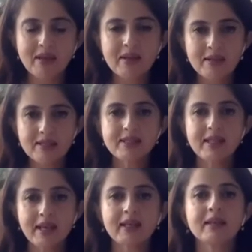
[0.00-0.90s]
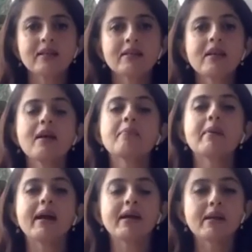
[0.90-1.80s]
Second,
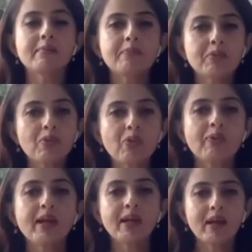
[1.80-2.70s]
by improving